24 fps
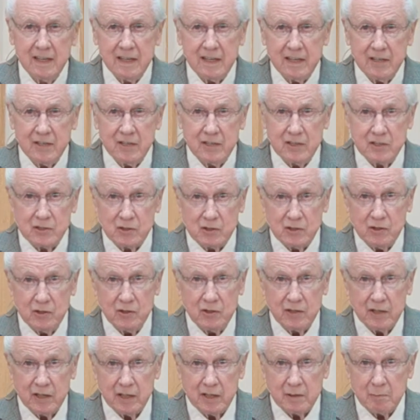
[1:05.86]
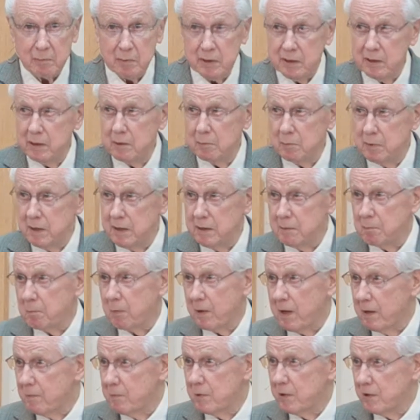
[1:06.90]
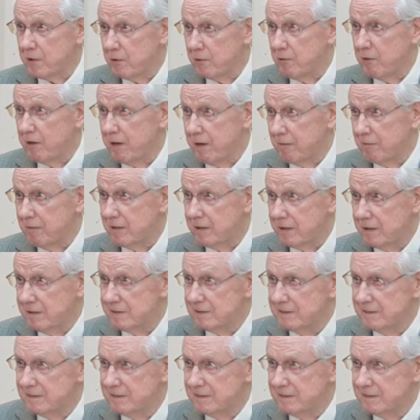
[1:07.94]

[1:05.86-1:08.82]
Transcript: He doesn't know it yet, but he'll be the primary driver.